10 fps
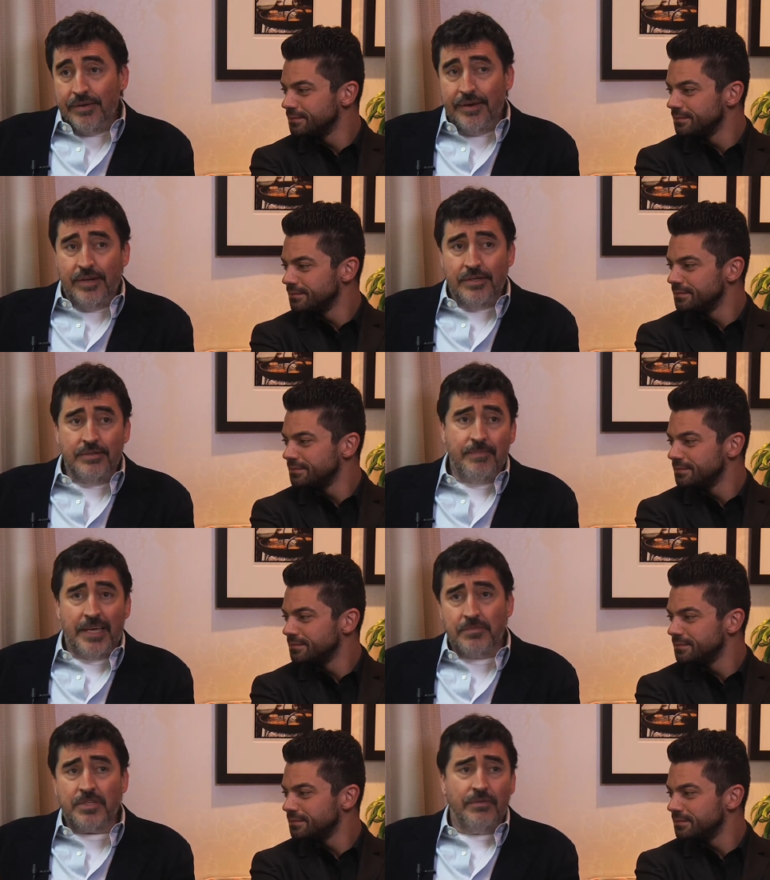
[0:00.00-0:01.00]
Speaker 1: you know,
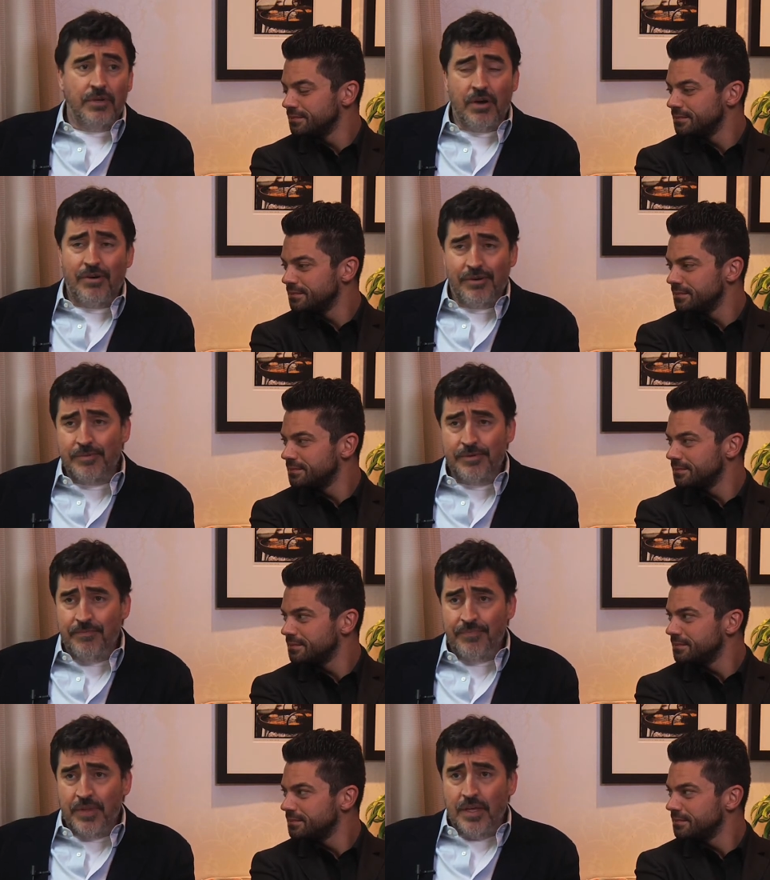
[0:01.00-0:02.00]
make himself look horrible,
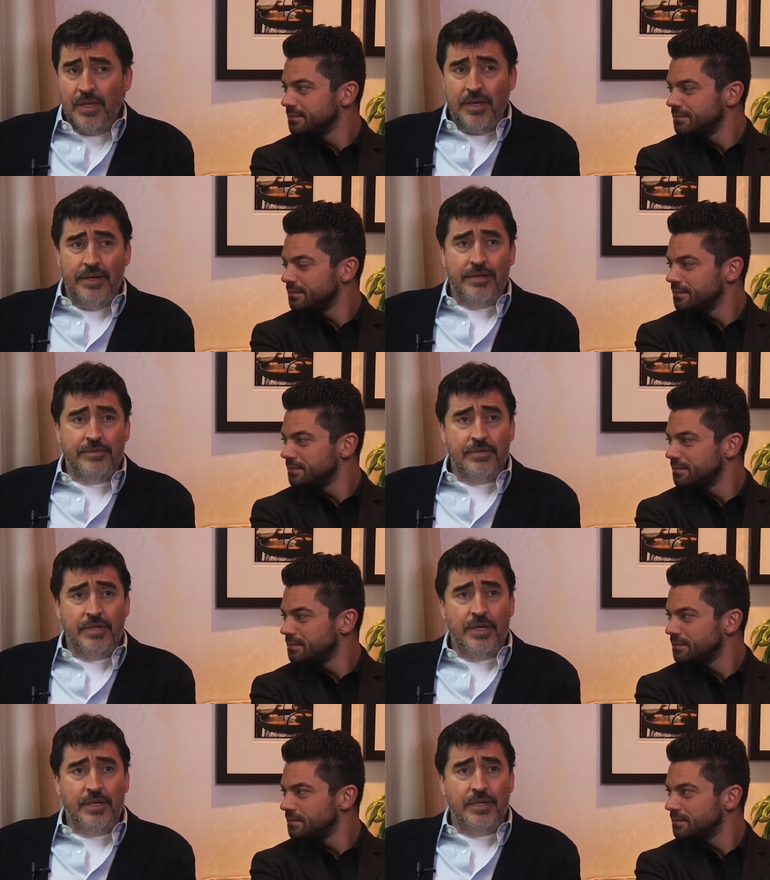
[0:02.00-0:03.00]
you know,
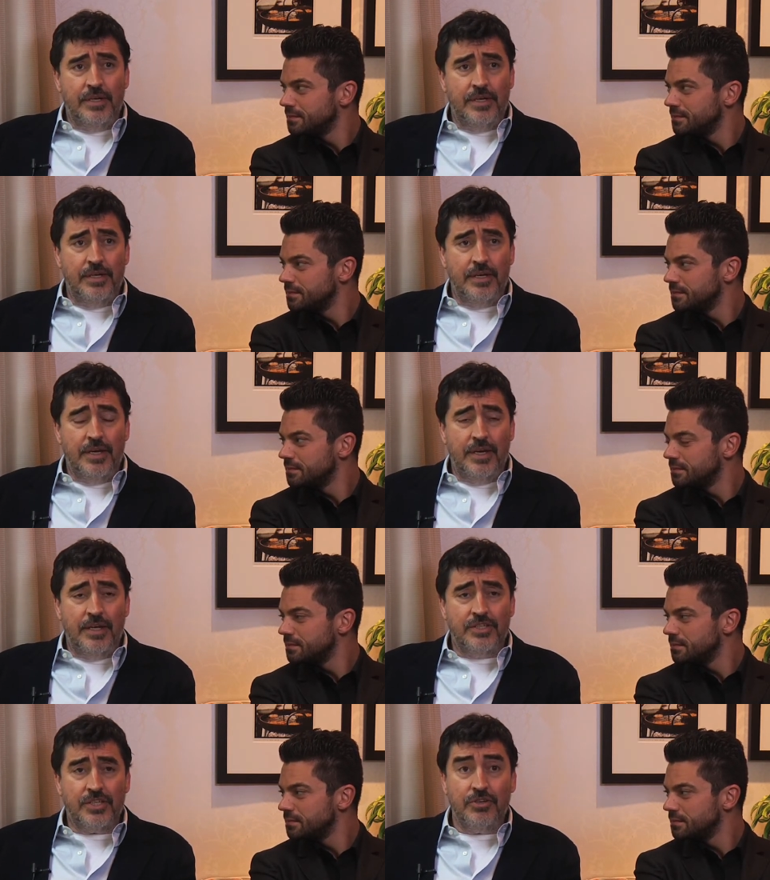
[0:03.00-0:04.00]
and uh,
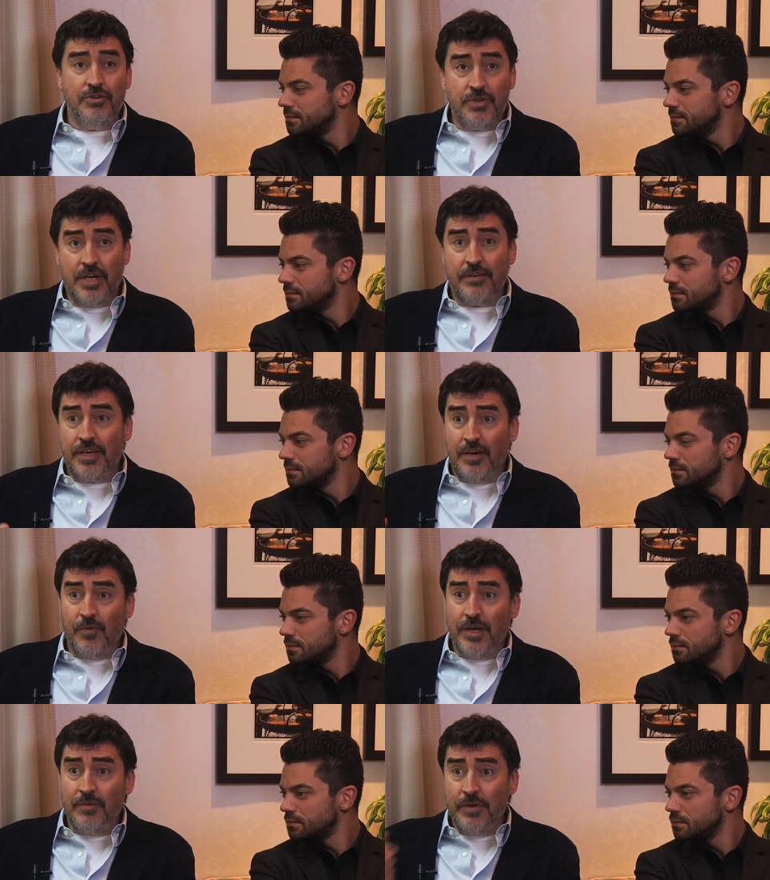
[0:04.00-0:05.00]
and so you kind of get
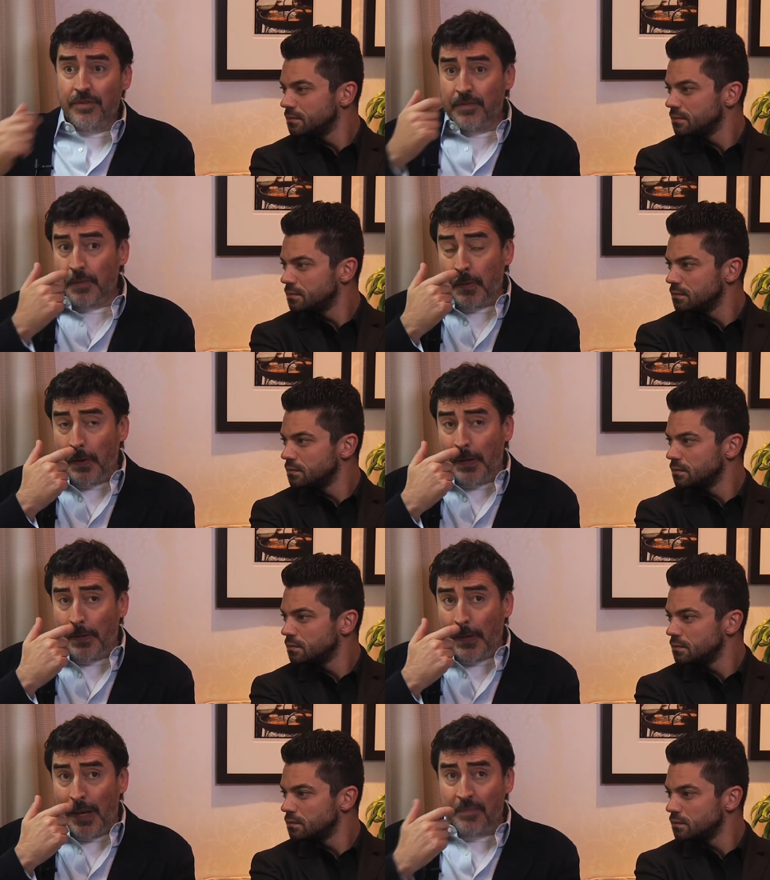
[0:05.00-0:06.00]
away with, you
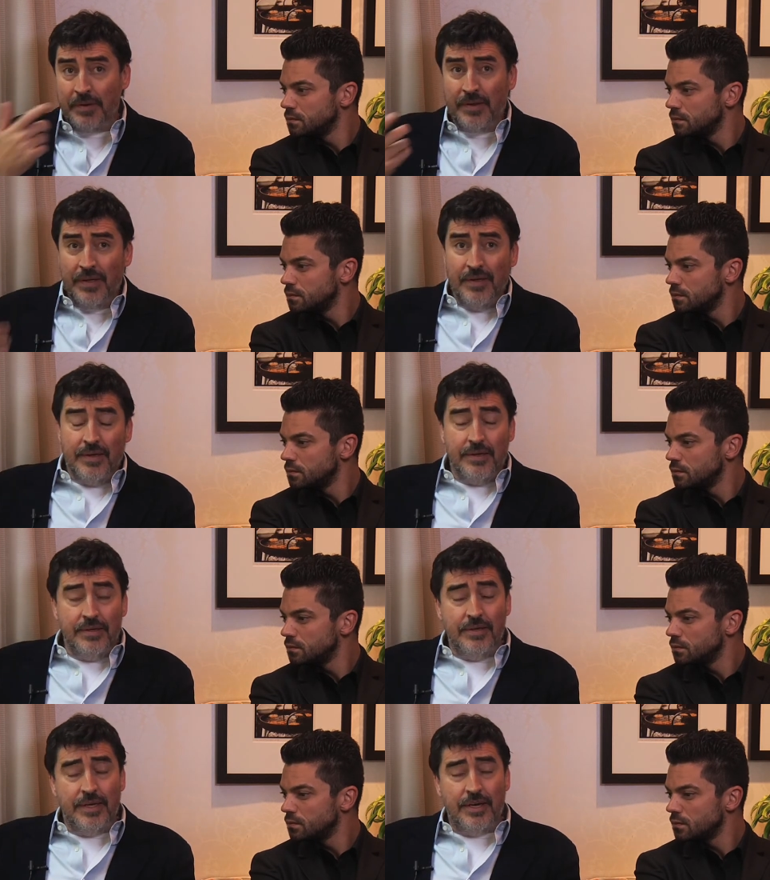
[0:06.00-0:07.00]
know, I mean,
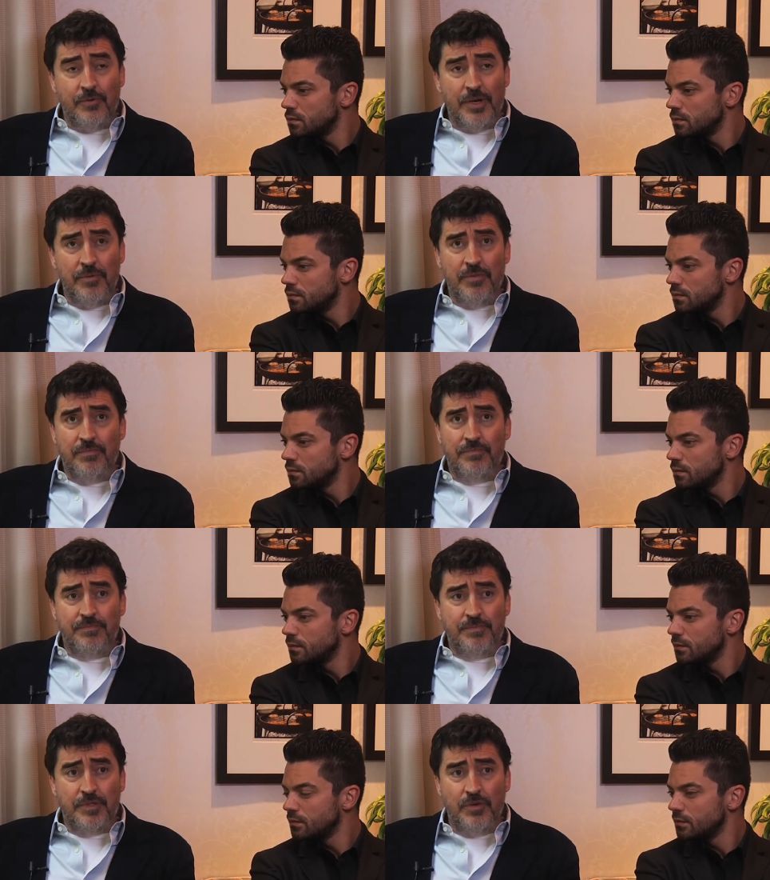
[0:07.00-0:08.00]
you can get away with
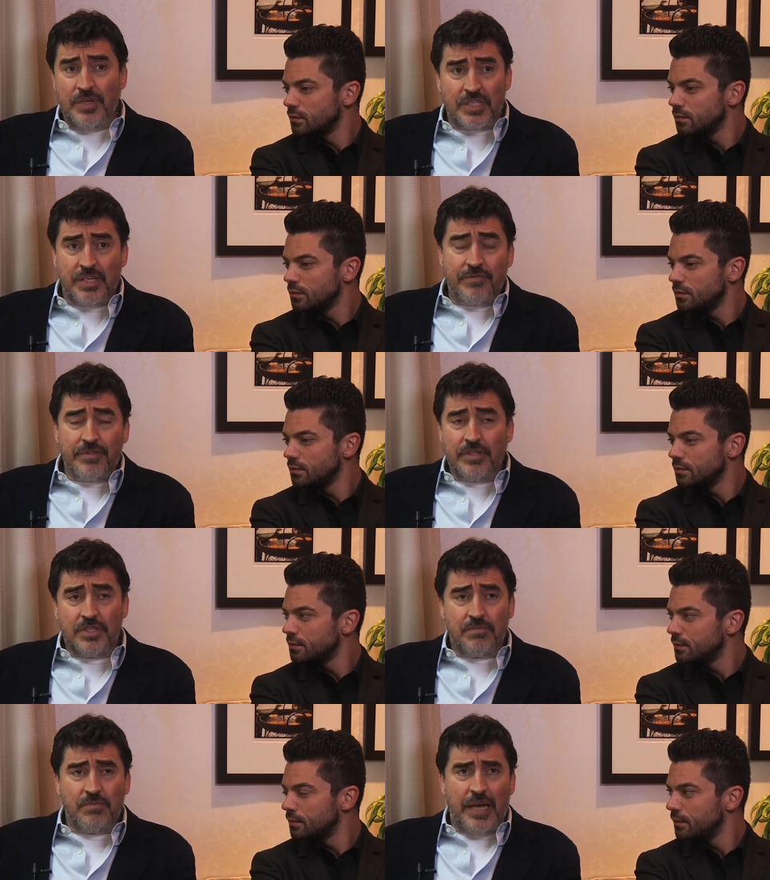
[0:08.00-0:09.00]
doing stuff
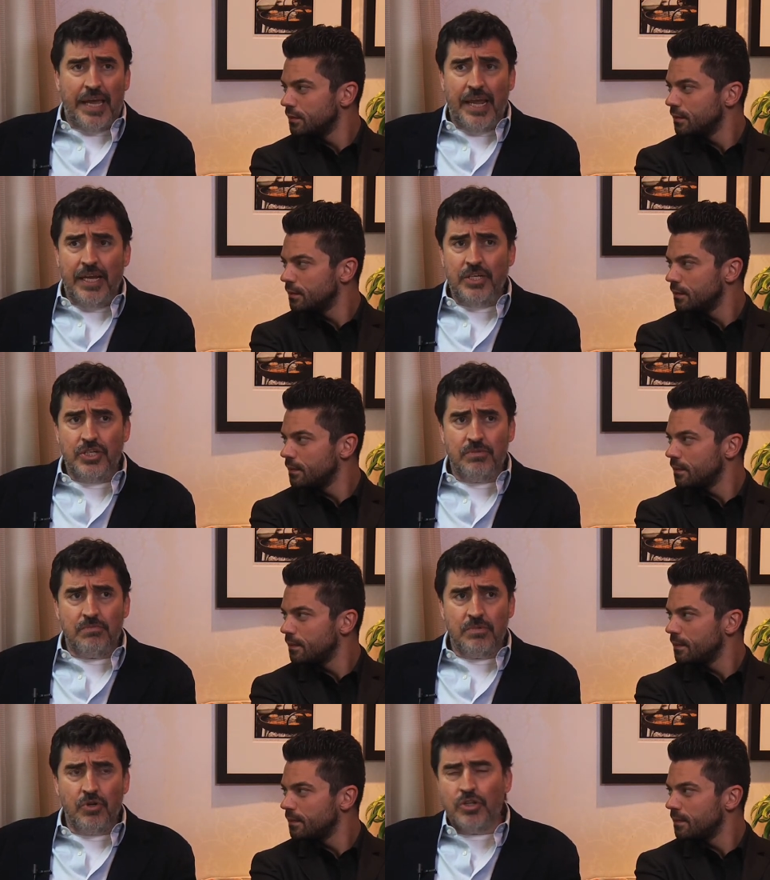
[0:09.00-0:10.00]
that's age,
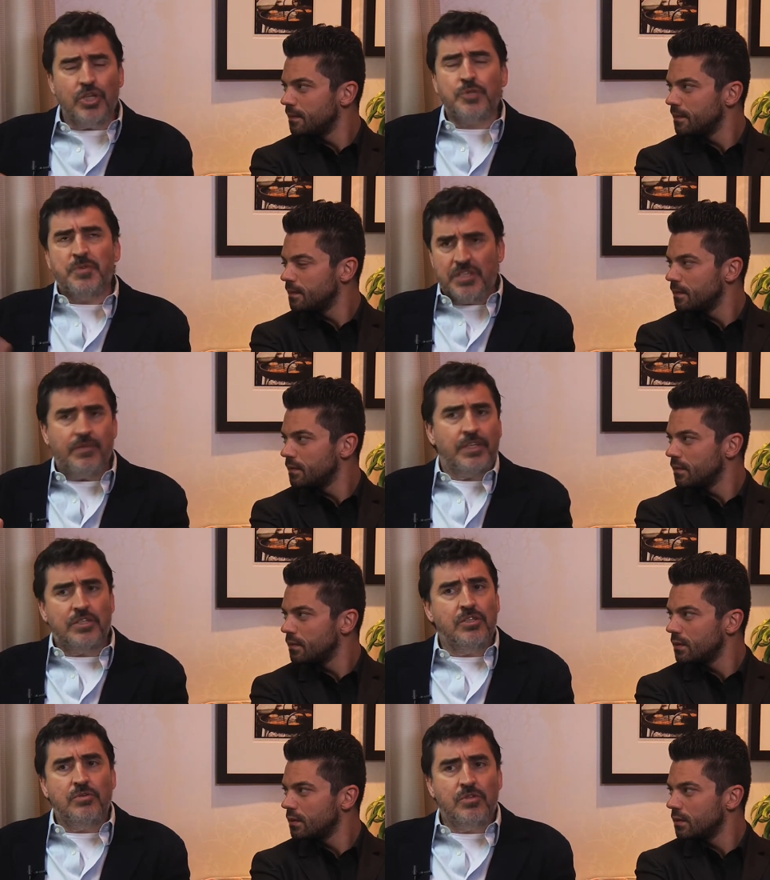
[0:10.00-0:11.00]
not not specific
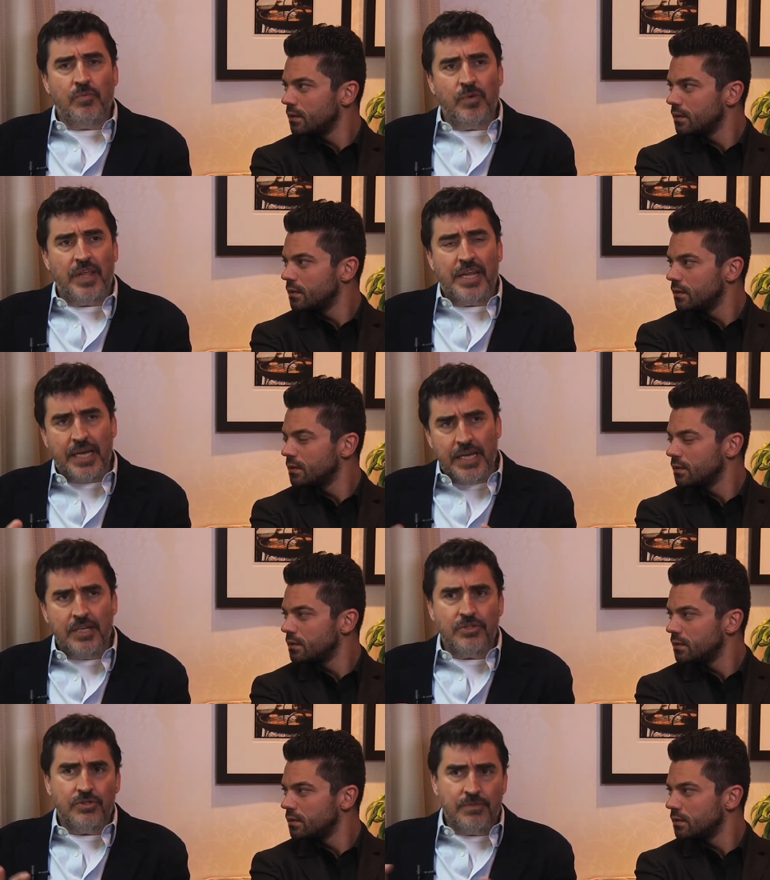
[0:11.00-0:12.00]
to, right. with any
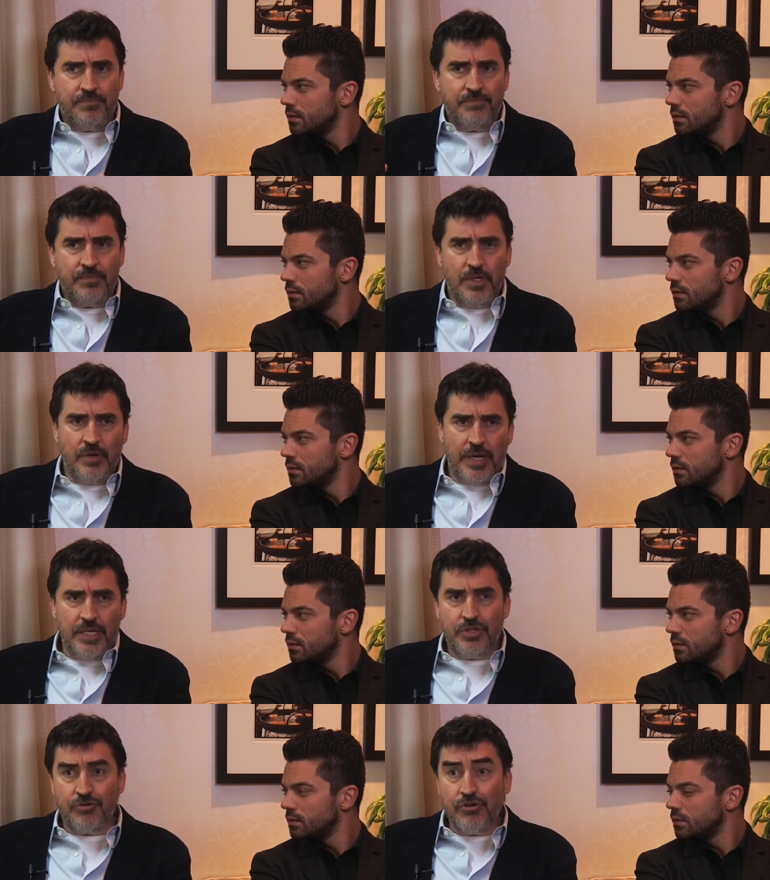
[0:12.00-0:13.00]
age or you know
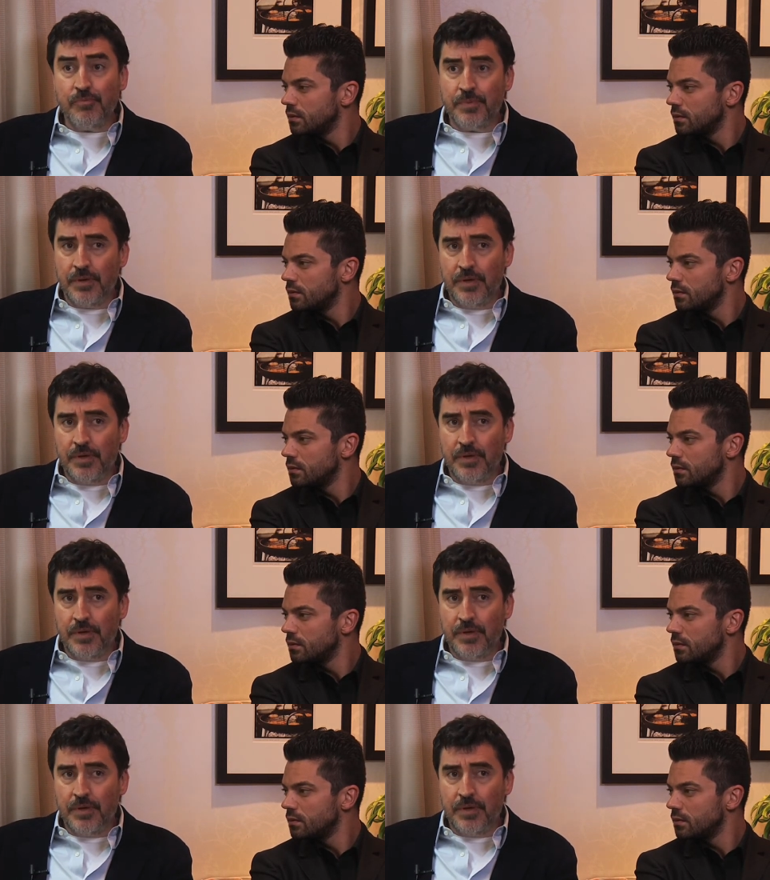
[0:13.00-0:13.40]
age group,